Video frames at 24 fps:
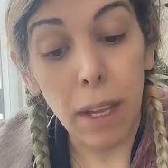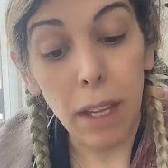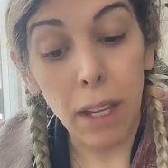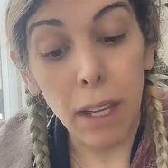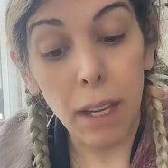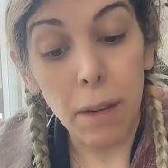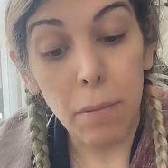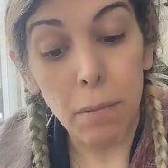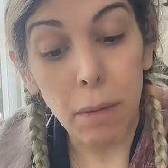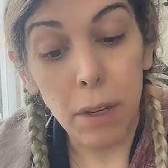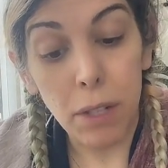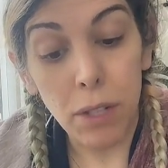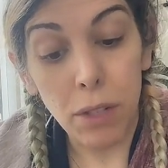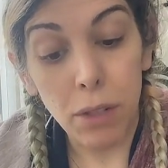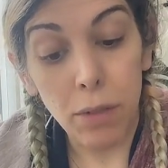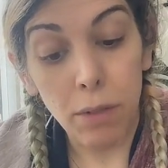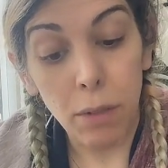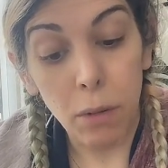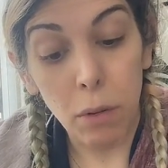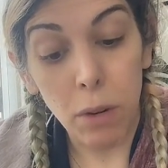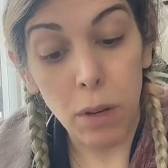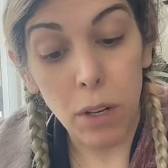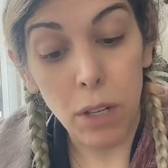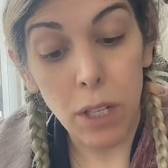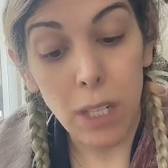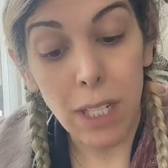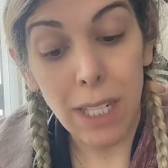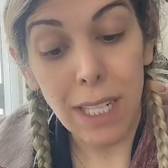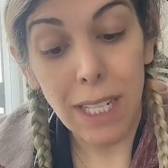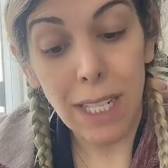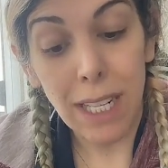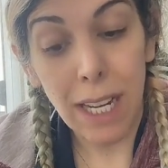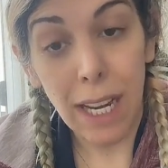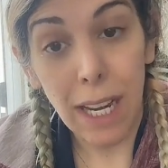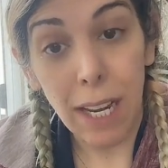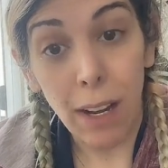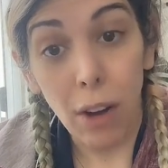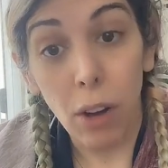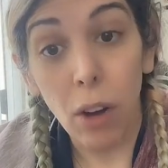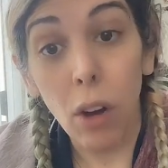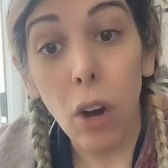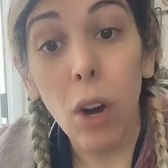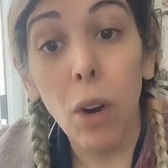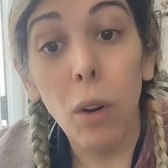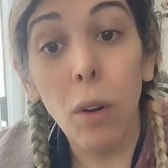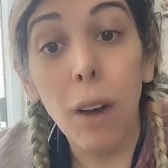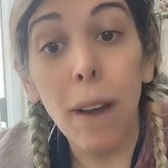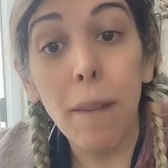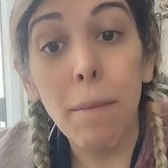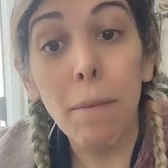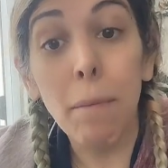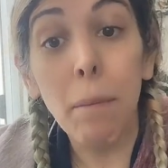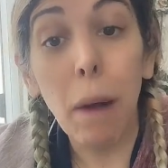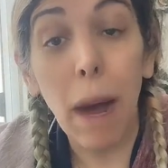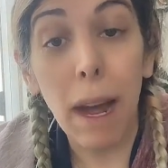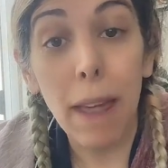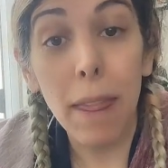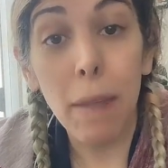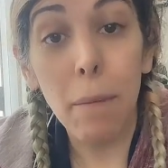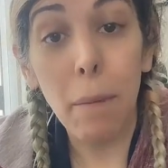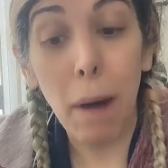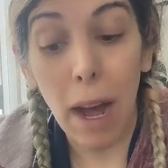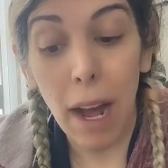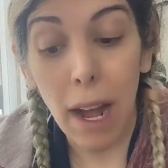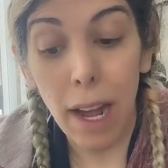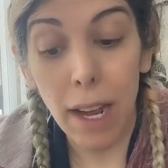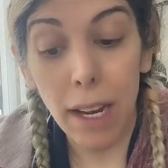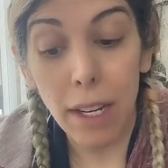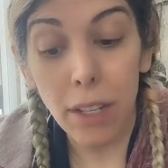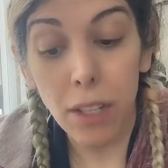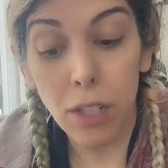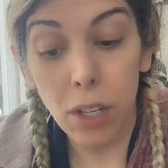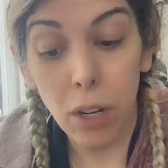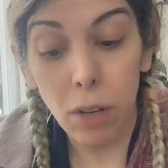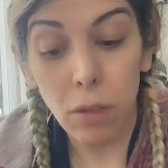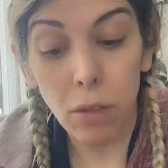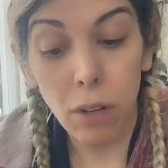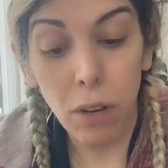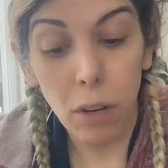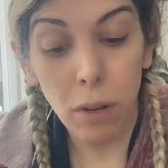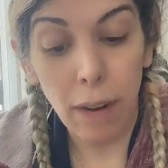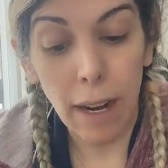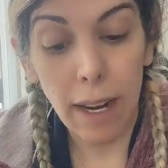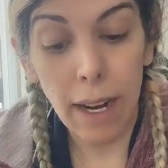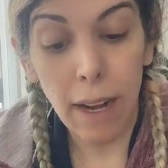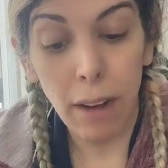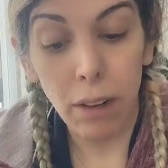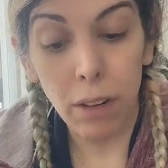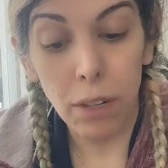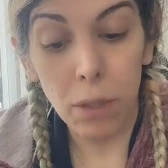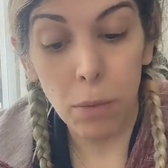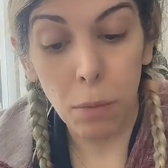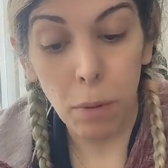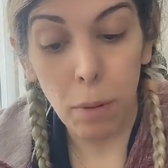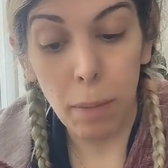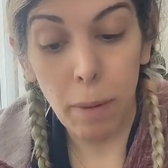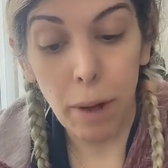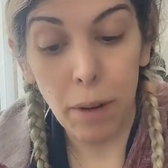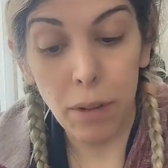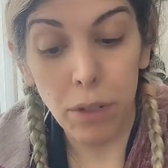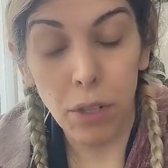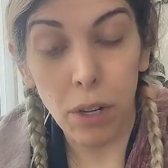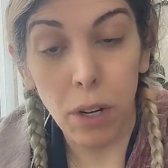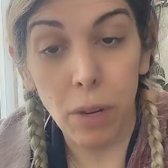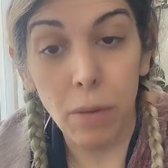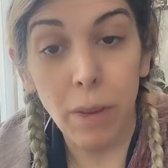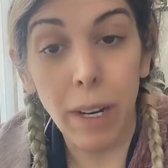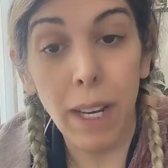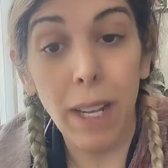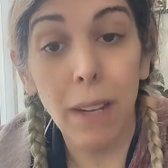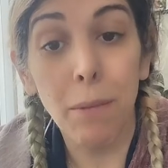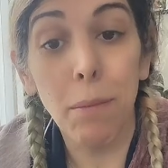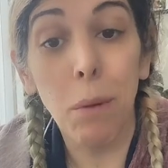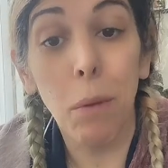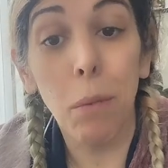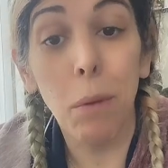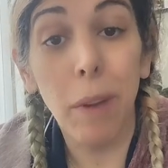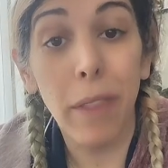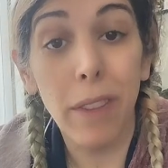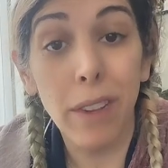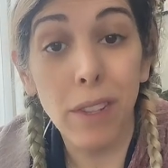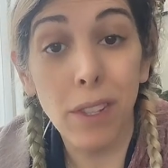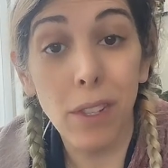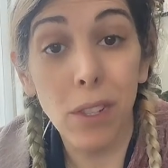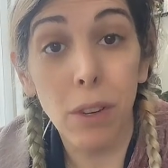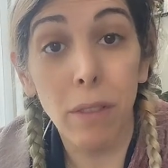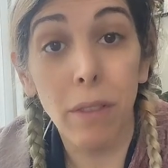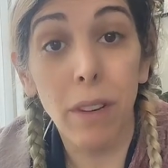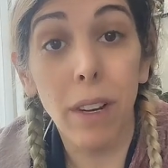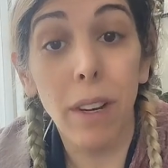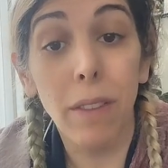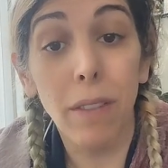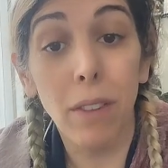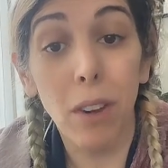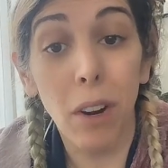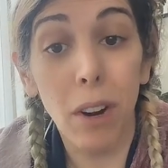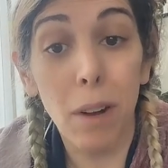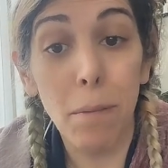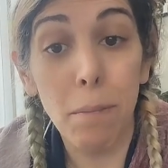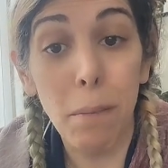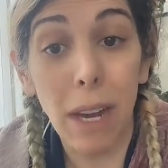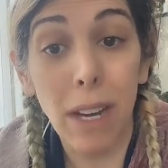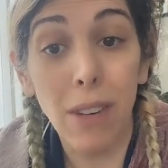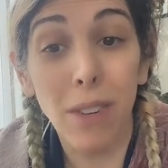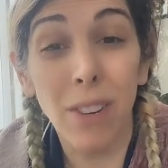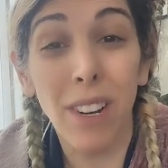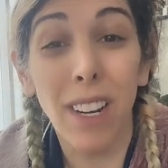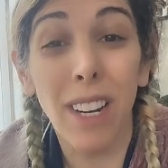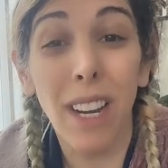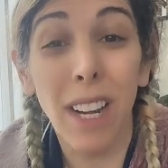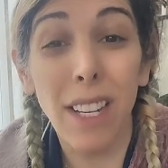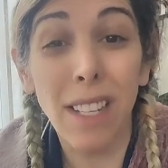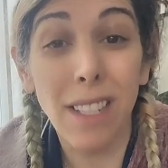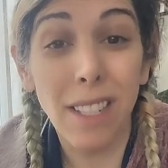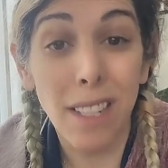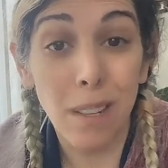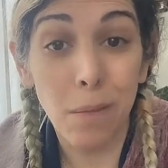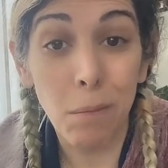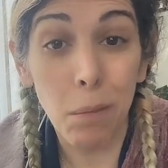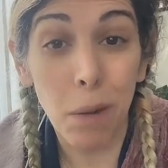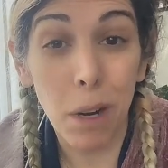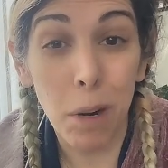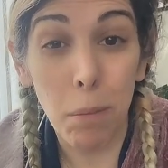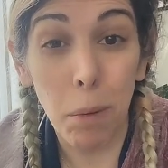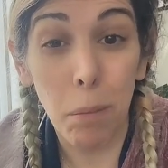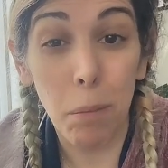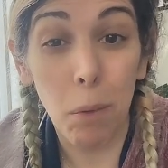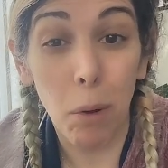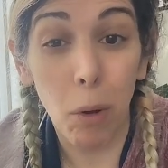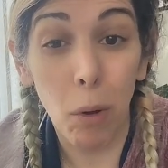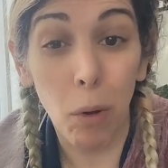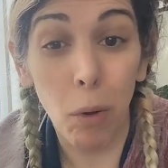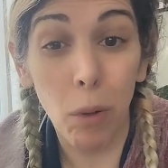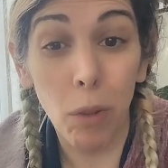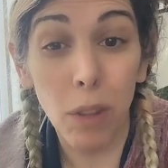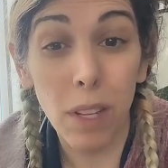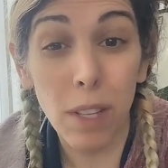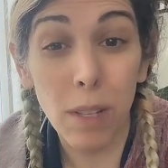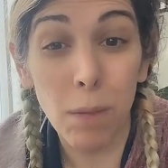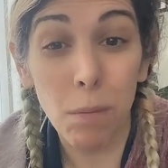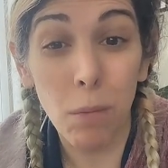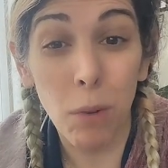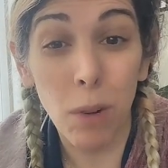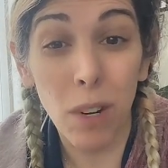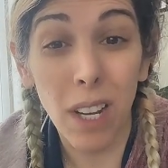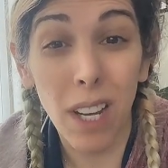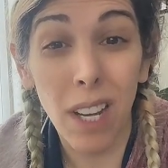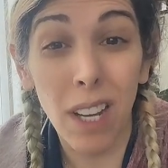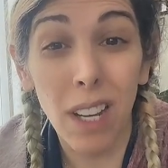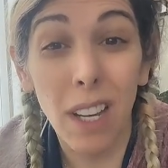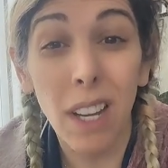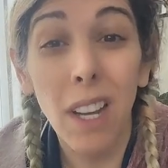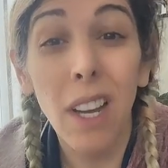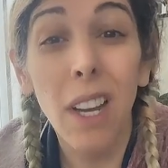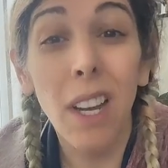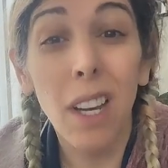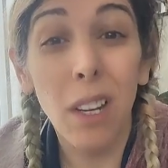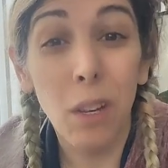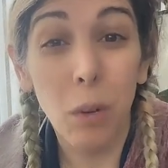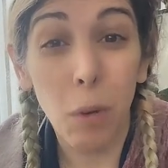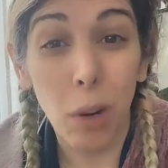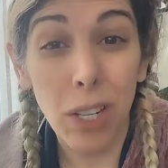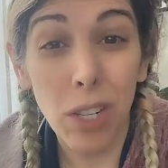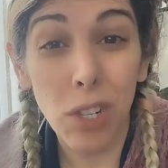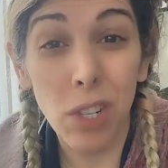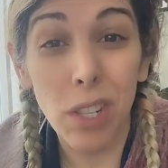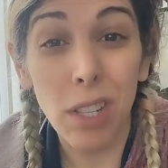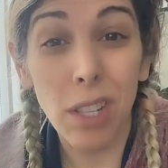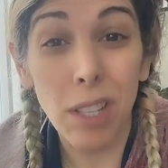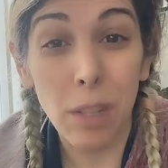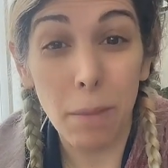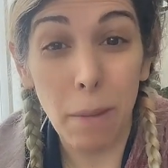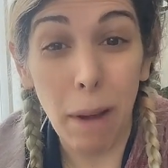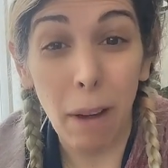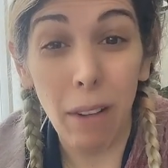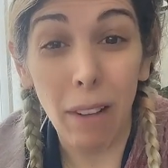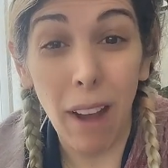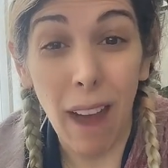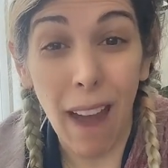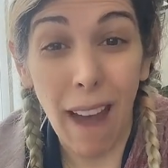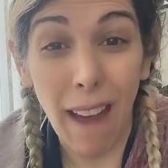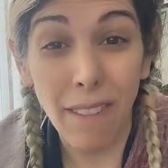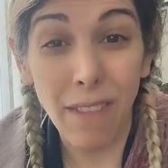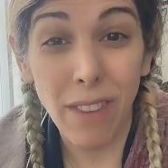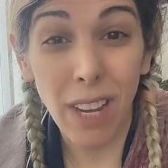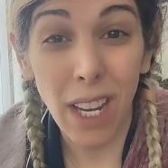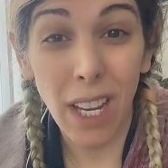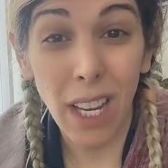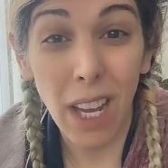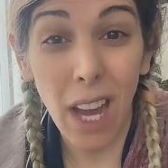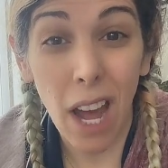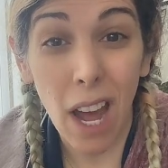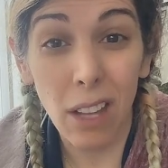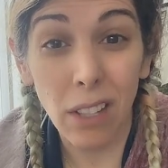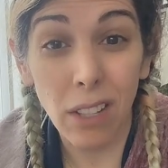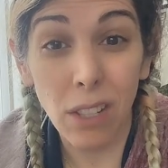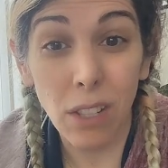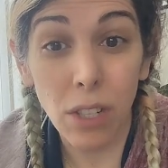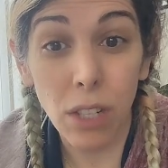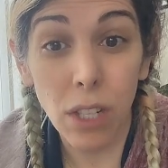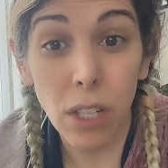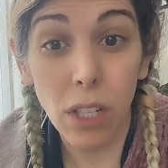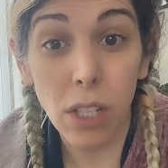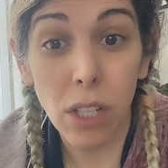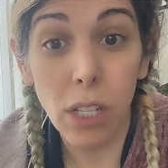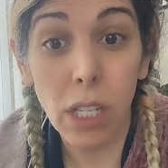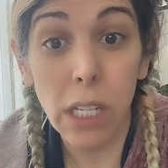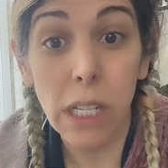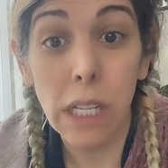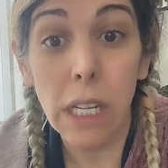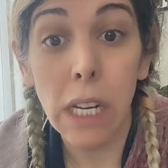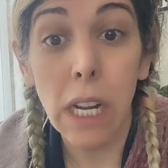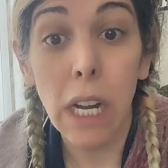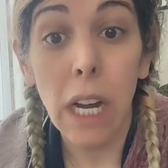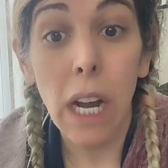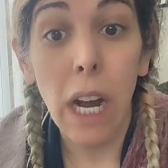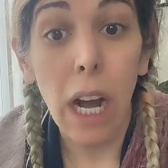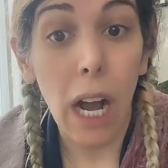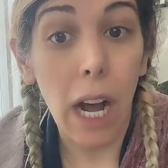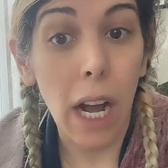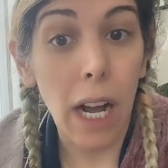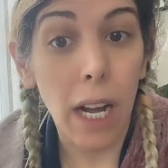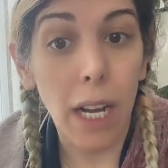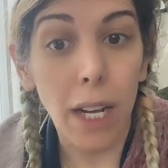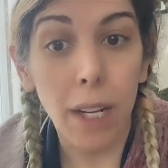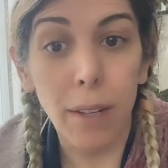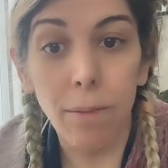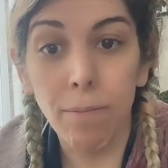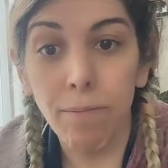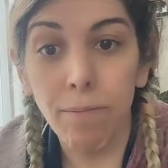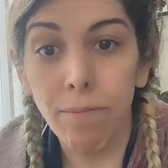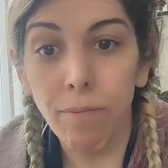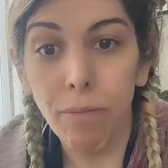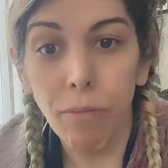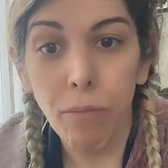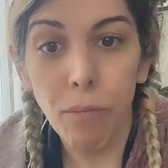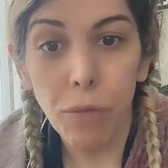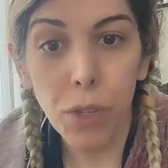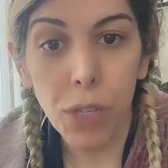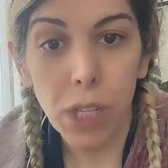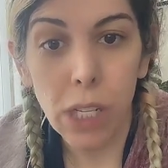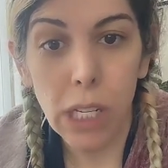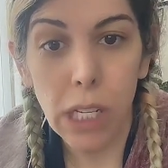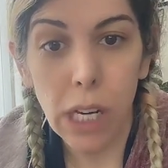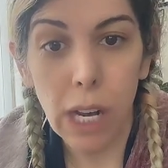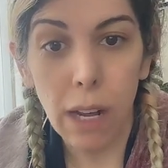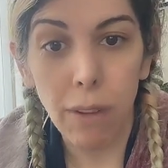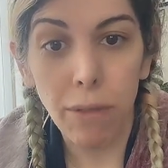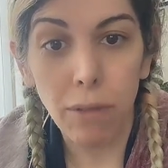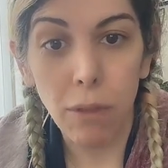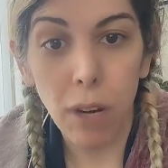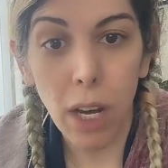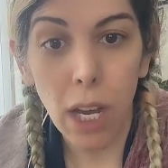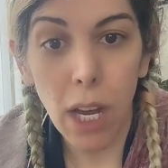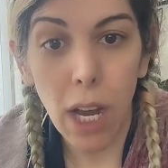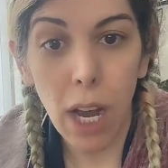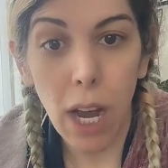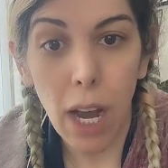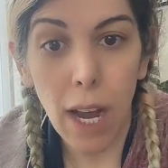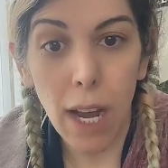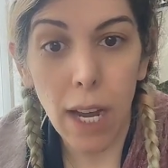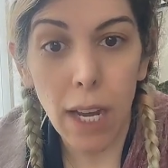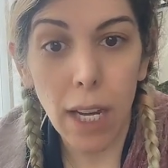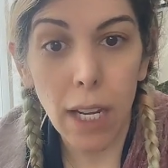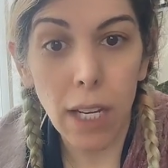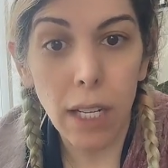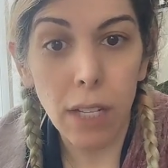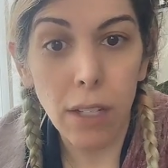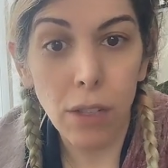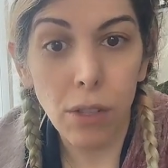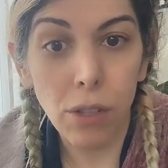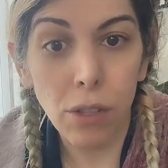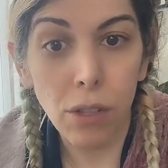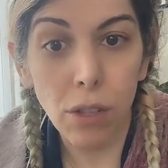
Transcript: Mailing a bunch of orders today, y'all. Oh, and by the by, don't go right now because we're about to start reading, but when this is over, if you're on Patreon, I did put up a poll this morning, questions about advent calendars, um, just an FYI.